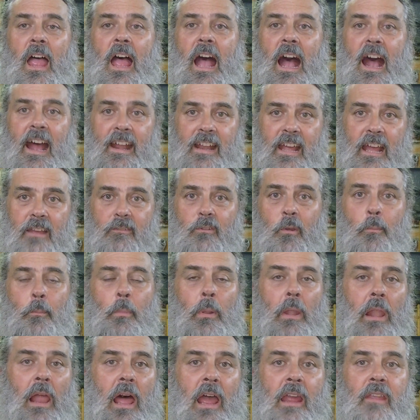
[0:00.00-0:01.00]
And I've
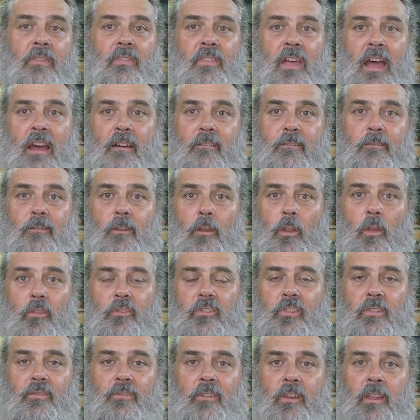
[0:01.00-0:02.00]
applied that
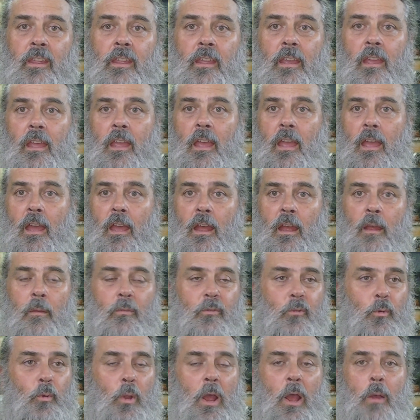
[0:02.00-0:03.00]
philosophy
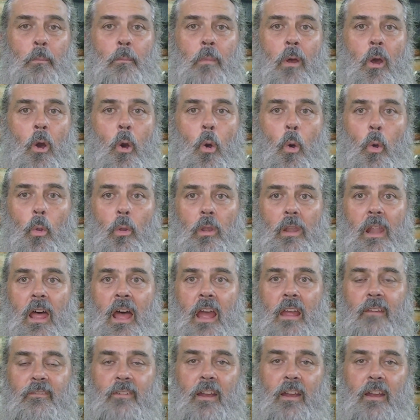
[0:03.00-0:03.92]
throughout my whole life.